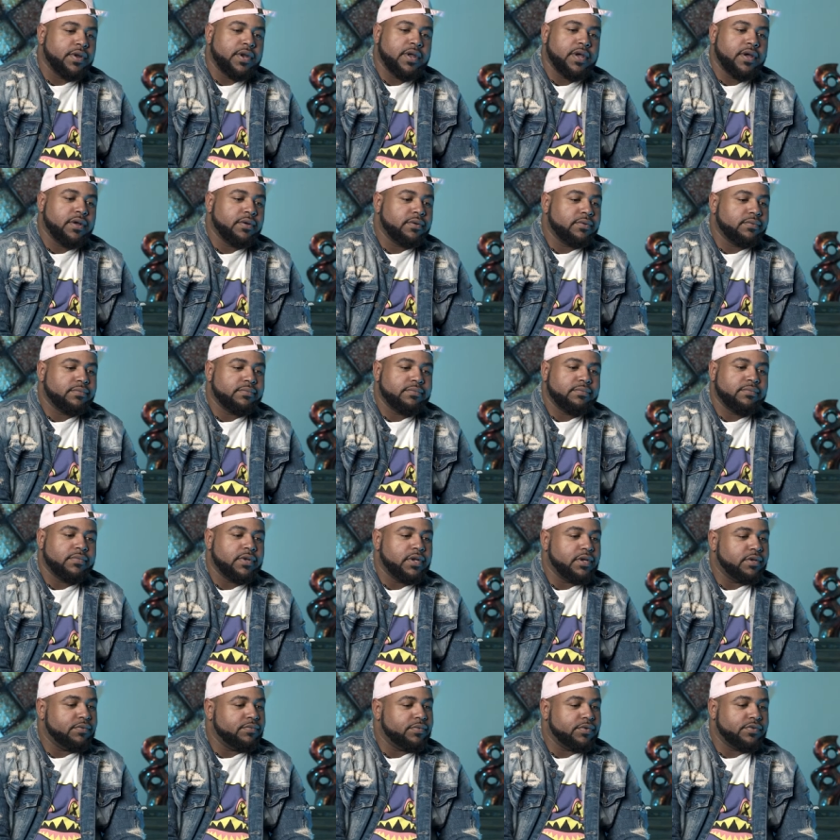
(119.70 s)
in there
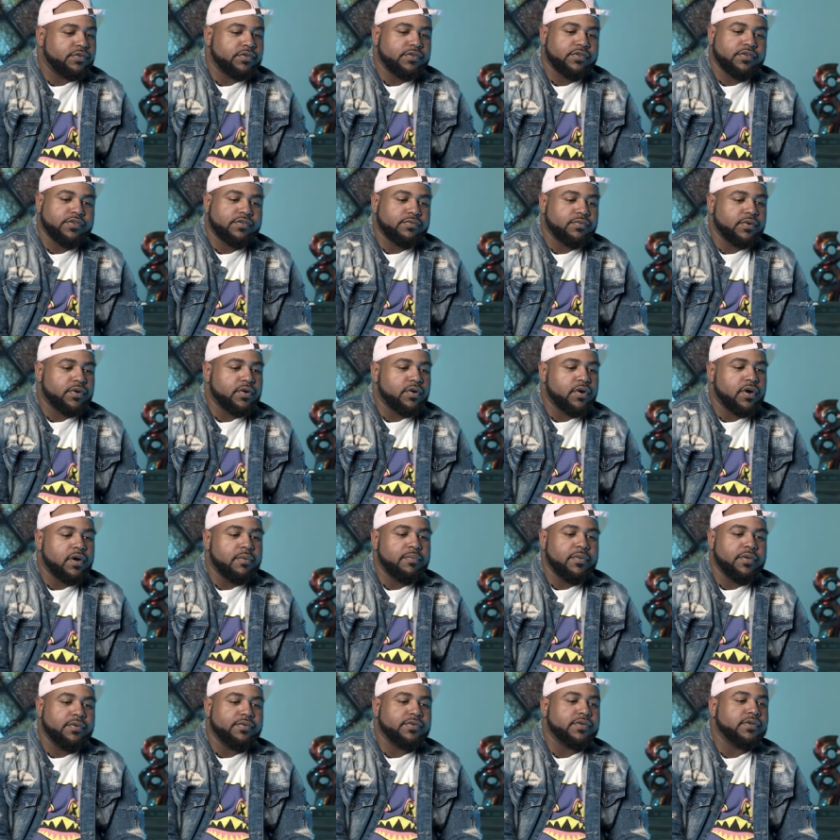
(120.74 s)
and we used to just record
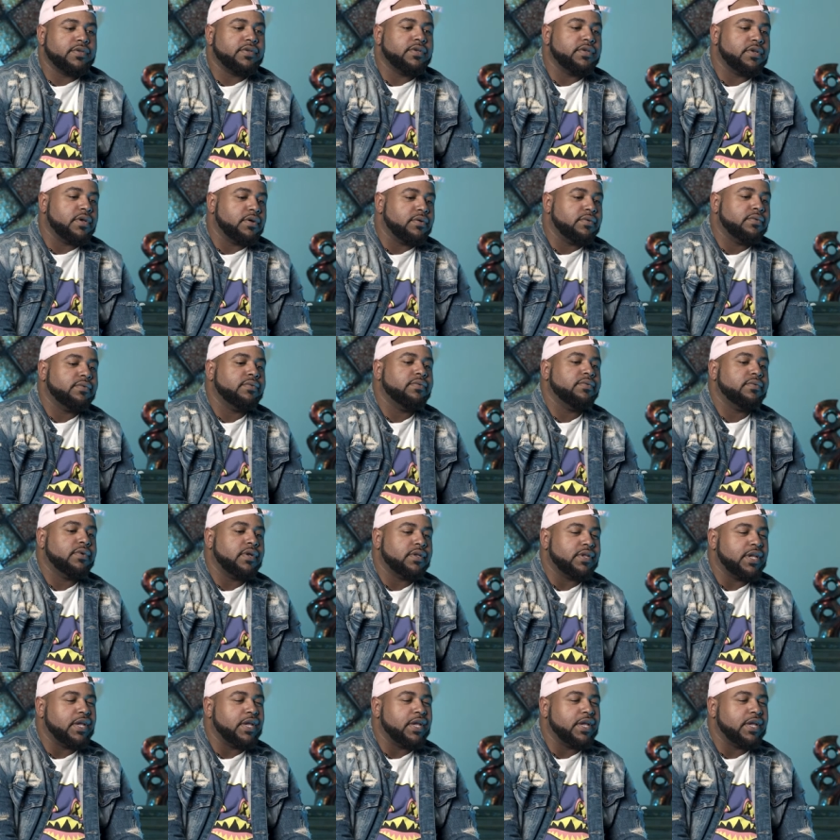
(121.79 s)
music, you know. I